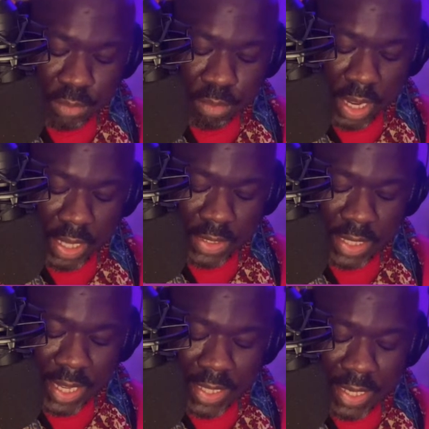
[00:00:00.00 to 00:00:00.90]
braids
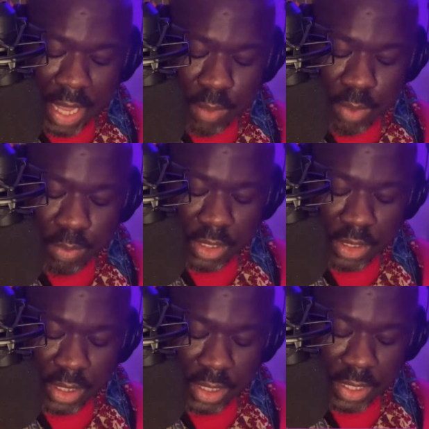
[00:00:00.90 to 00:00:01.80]
the day we went to
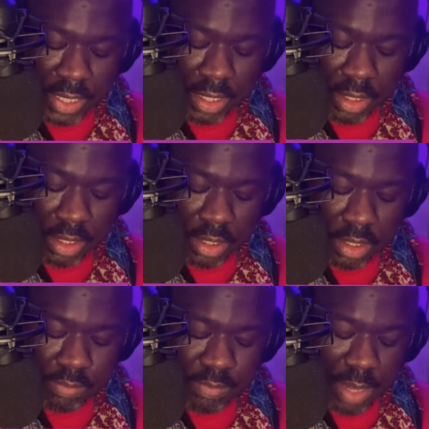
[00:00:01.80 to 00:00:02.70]
the clinic.
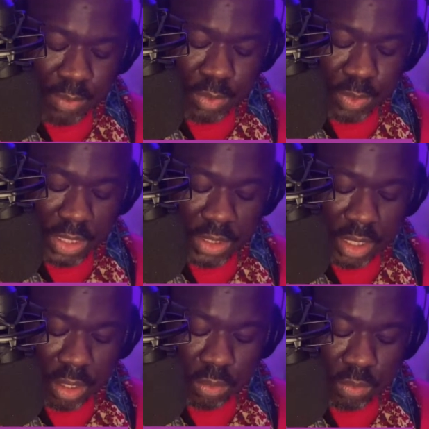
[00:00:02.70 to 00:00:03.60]
That was weeks
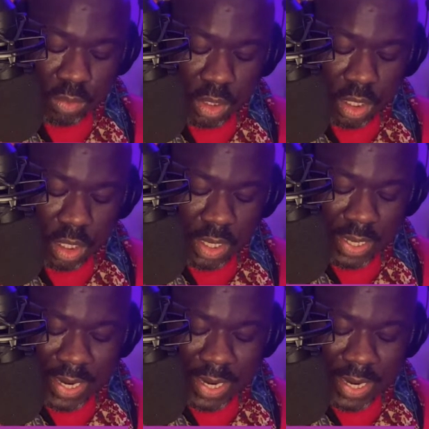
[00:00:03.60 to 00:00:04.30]
ago, and